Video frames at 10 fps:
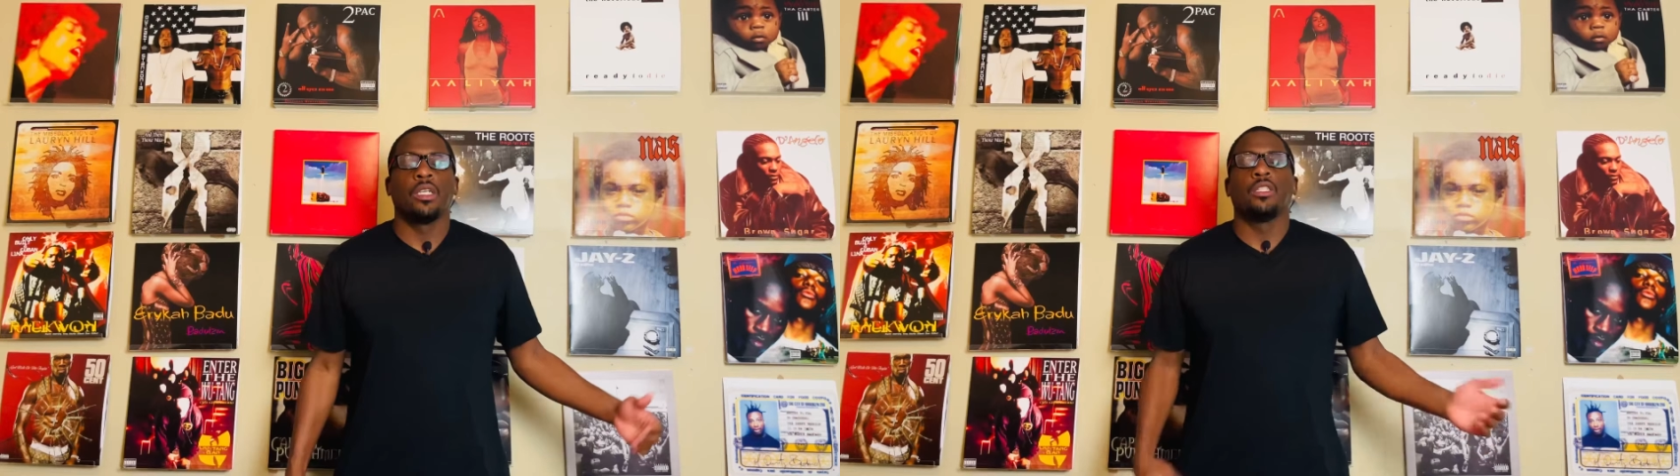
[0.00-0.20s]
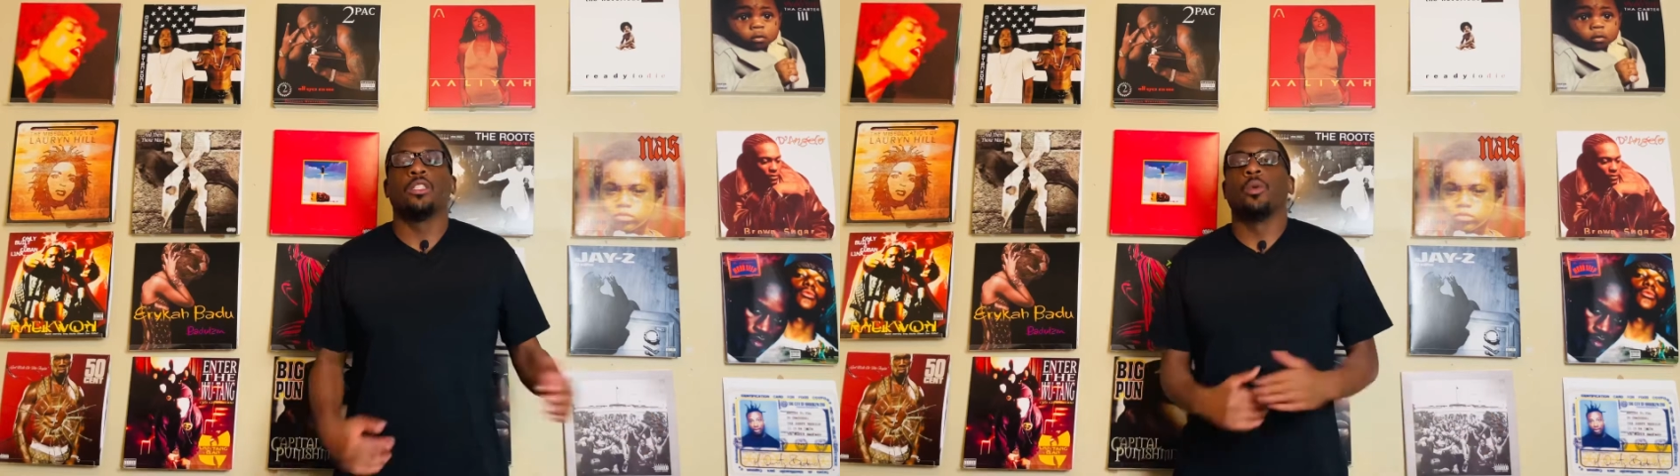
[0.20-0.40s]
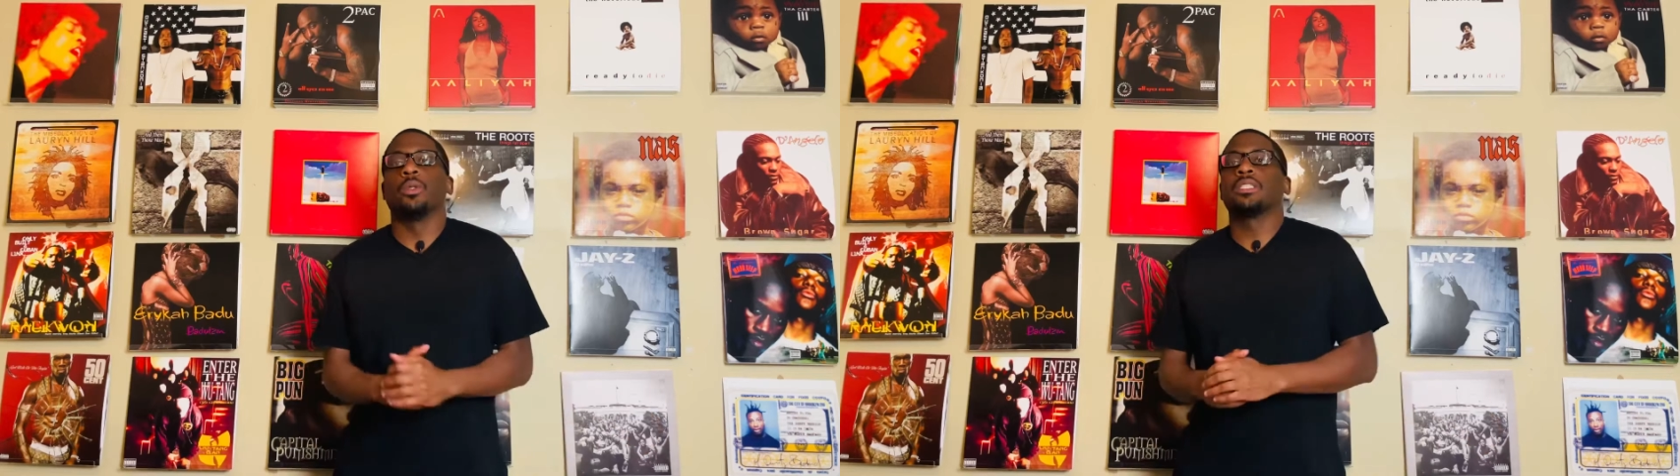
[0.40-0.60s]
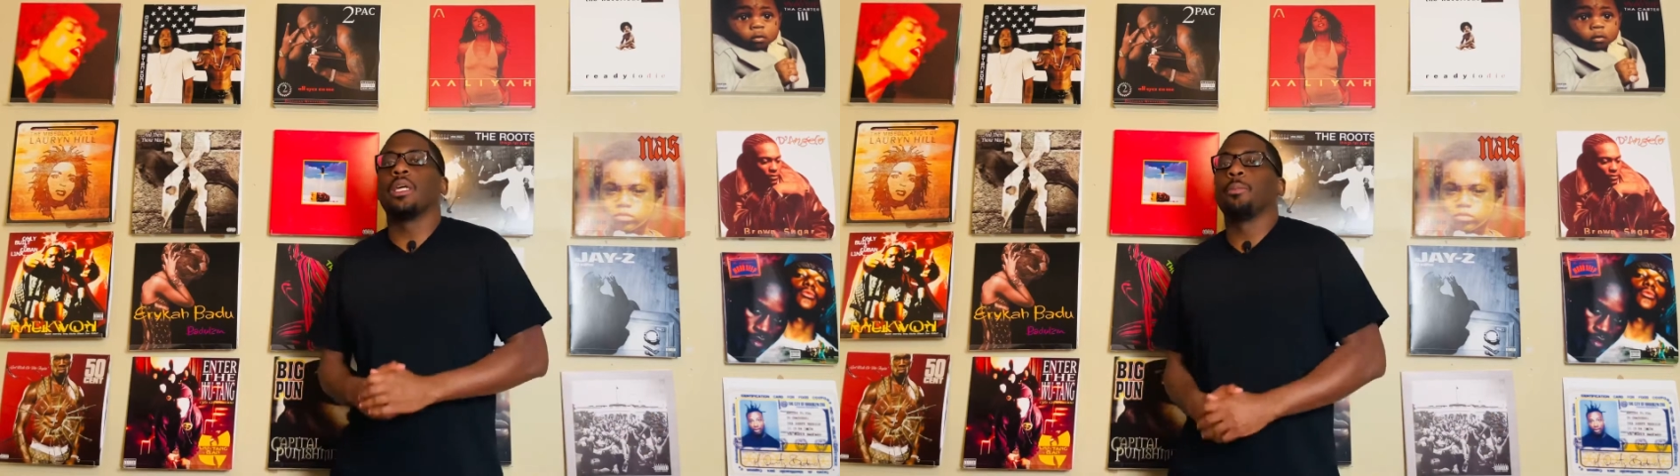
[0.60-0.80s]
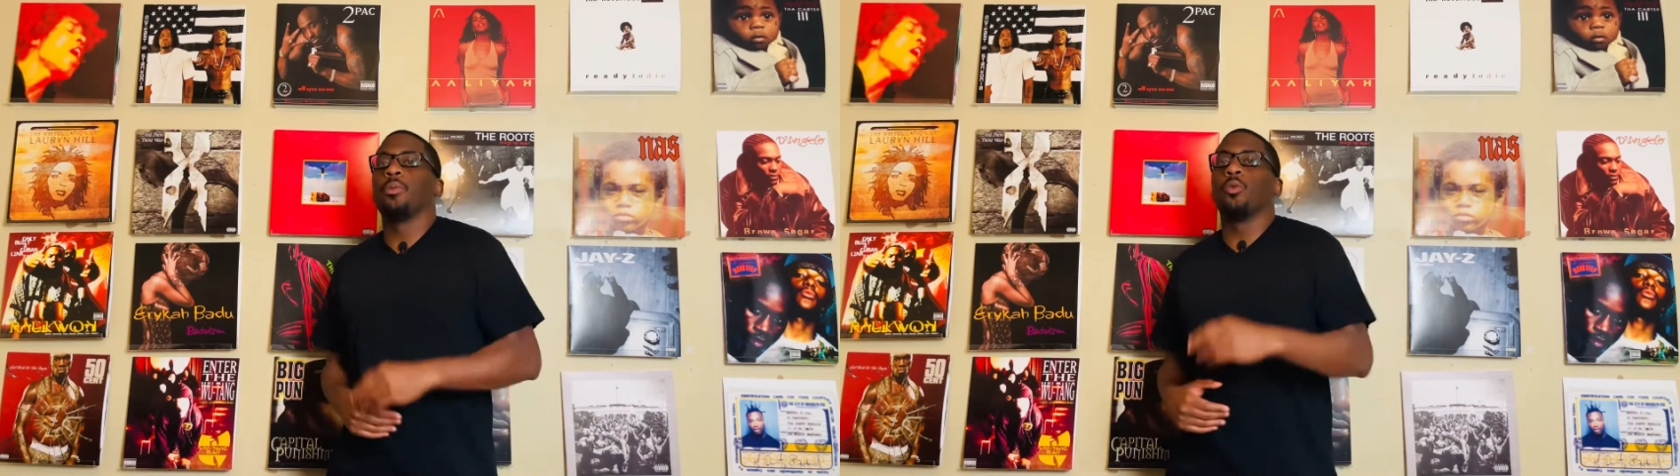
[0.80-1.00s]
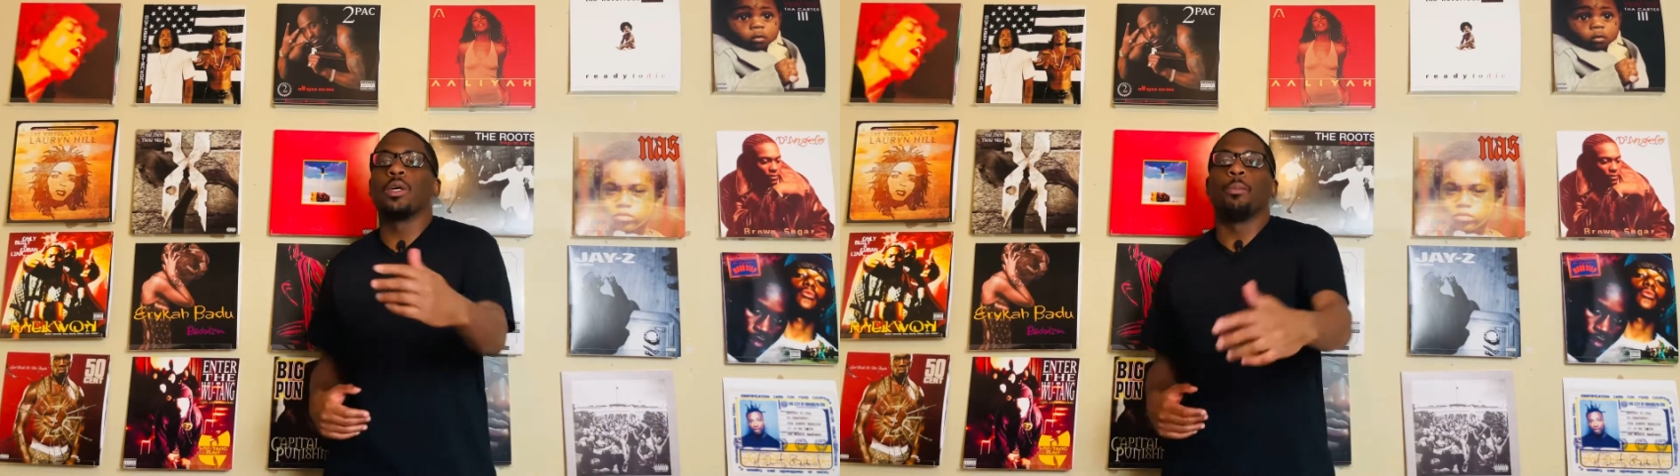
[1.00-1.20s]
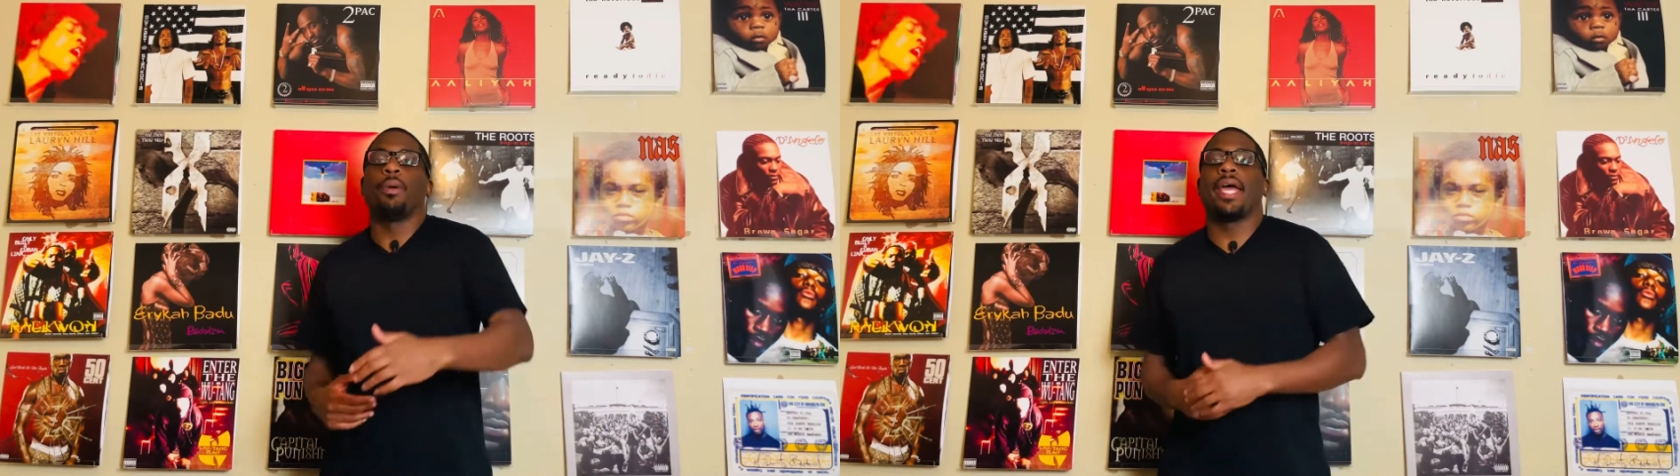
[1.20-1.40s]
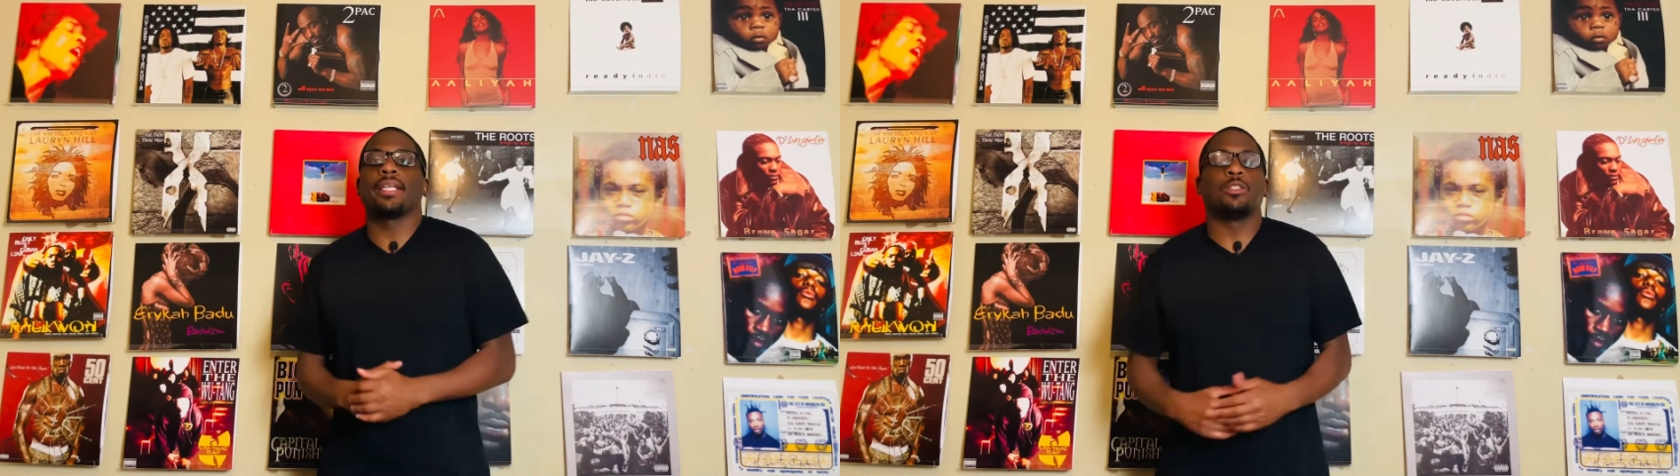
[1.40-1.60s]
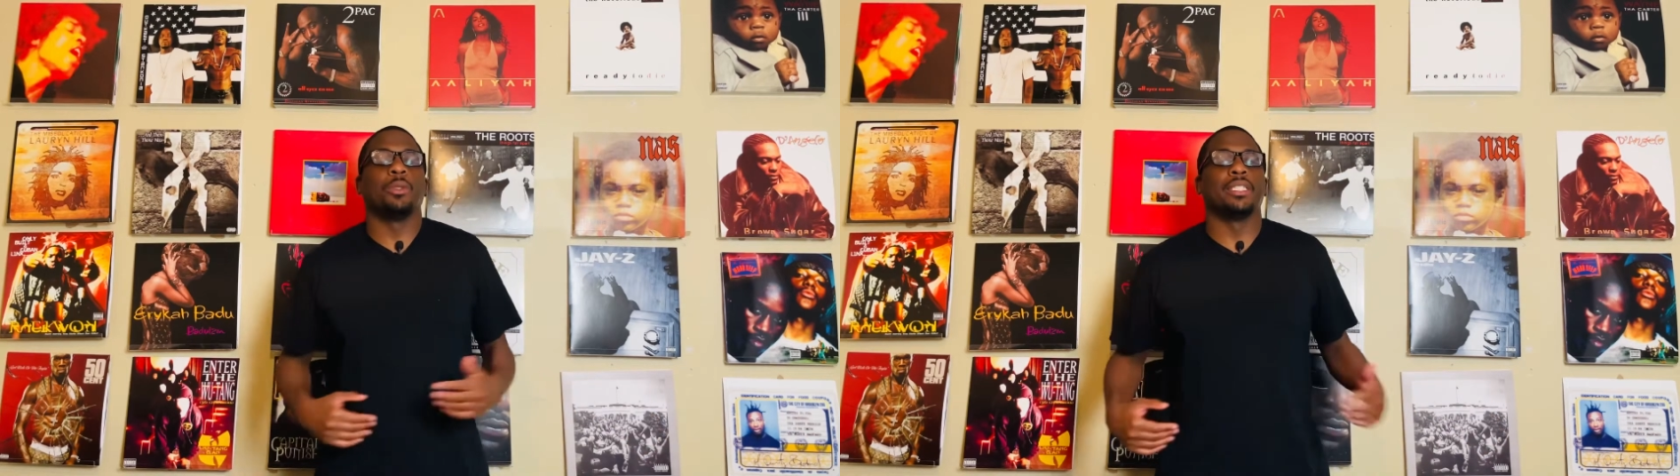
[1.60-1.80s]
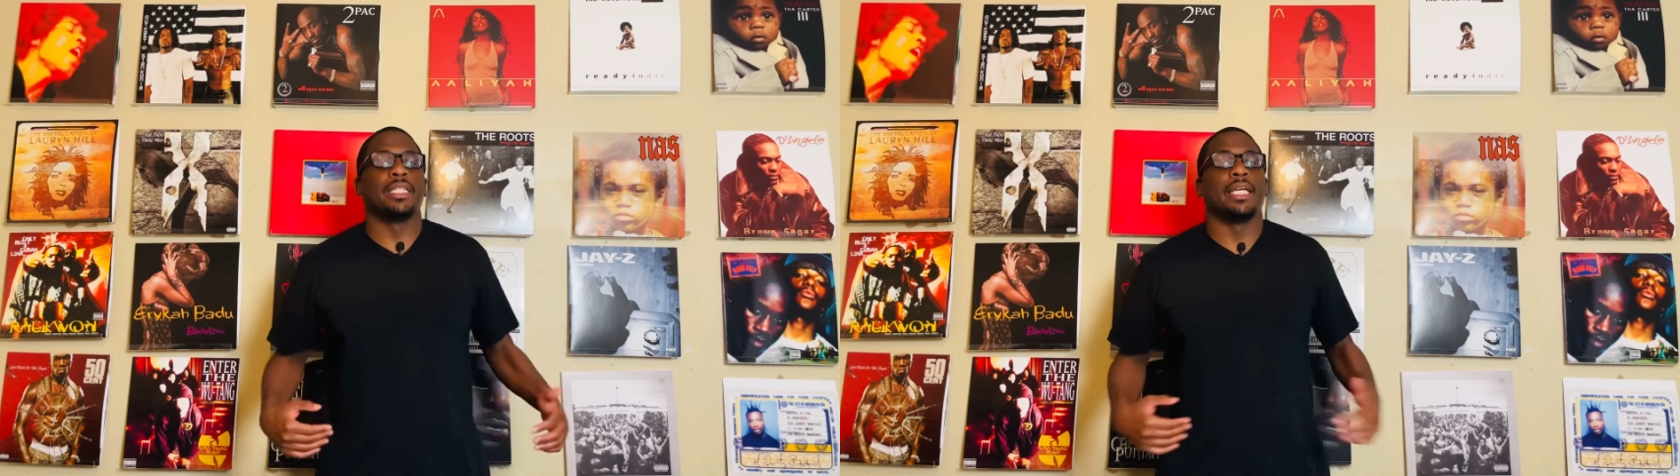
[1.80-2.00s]
Yo, what's up, and welcome back to
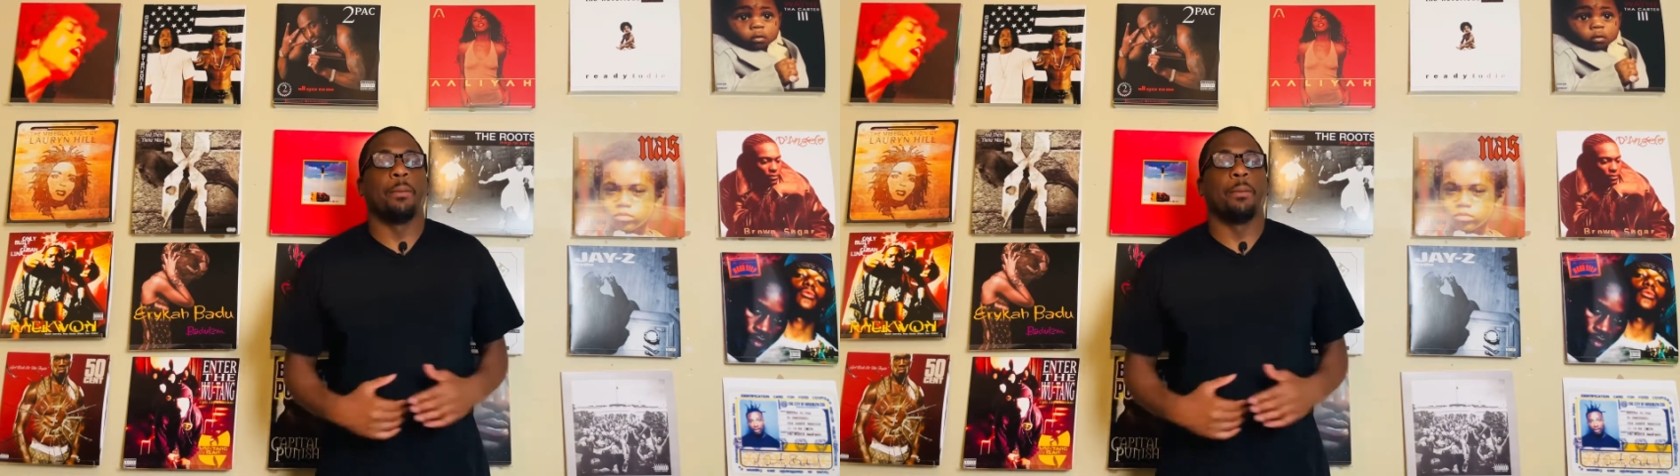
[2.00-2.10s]
another